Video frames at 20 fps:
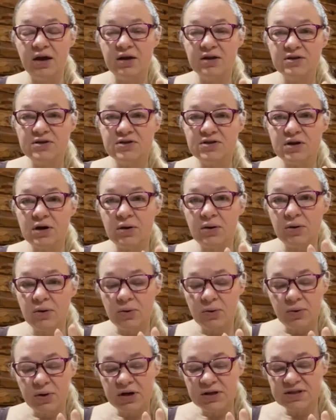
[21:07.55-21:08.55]

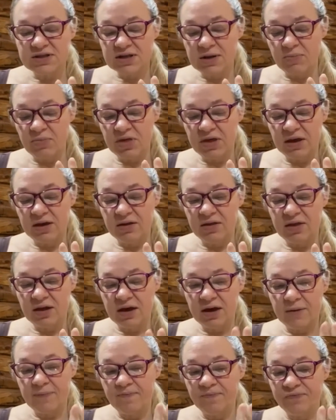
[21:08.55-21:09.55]
So it's something
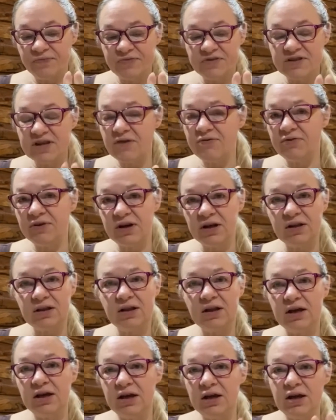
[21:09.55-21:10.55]
that
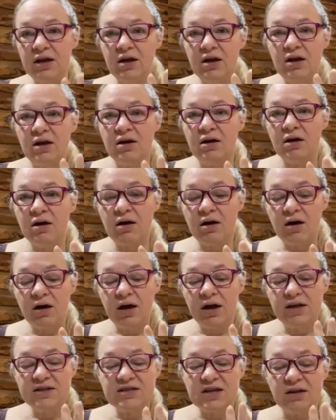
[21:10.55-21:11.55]
definitely,
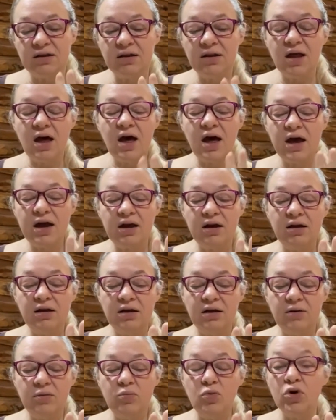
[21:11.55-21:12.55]
it's a lot
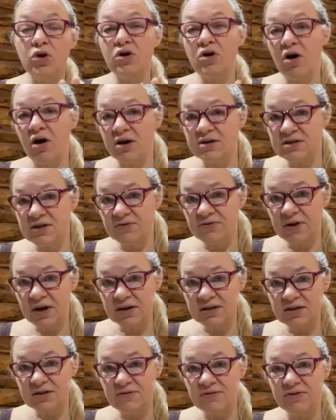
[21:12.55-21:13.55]
more cost
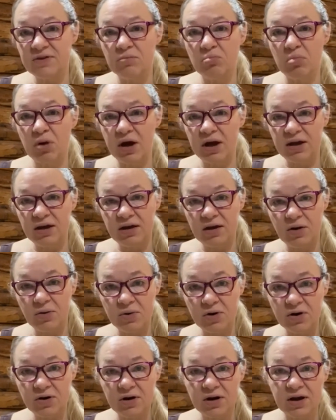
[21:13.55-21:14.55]
effective than buying
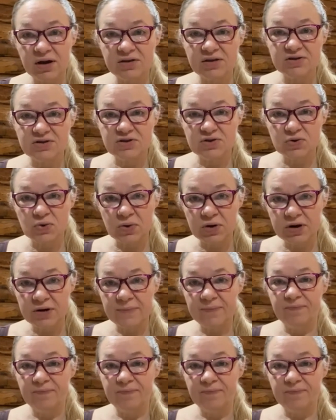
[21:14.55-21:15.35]
yogurt at the store.